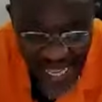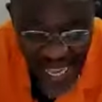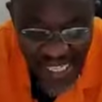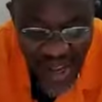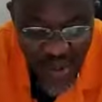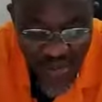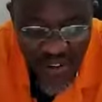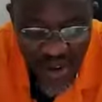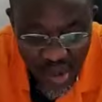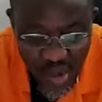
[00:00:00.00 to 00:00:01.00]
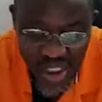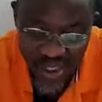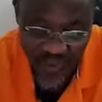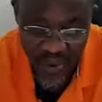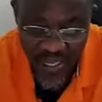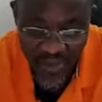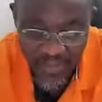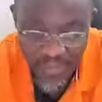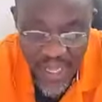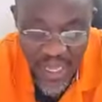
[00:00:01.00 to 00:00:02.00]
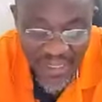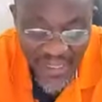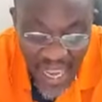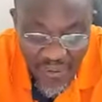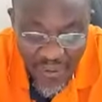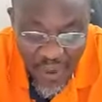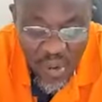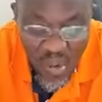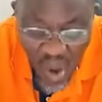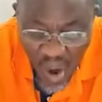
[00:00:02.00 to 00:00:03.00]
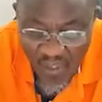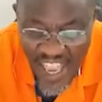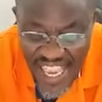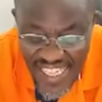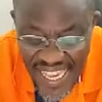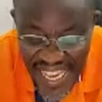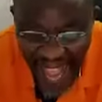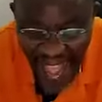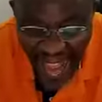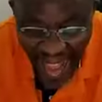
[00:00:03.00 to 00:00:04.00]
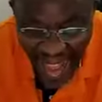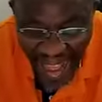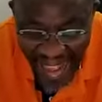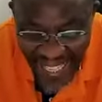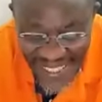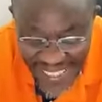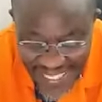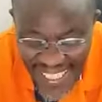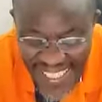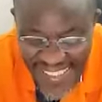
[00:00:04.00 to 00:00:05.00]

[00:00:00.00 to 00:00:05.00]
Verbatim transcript: us with the solution for them. Therefore, love is the greatest